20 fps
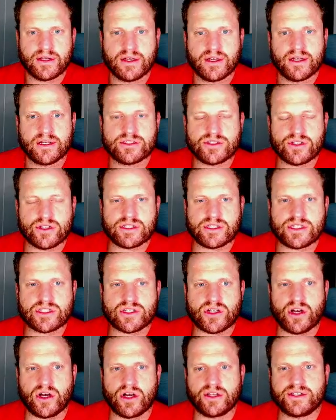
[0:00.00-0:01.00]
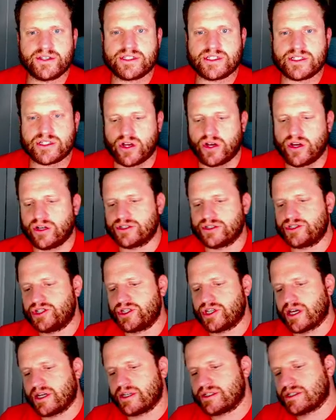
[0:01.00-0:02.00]
So this is all
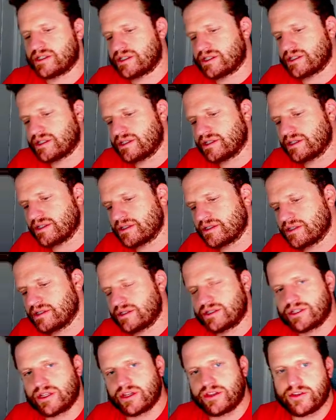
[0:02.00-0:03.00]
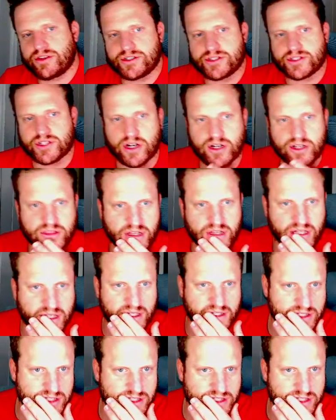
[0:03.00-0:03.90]
just to start thinking this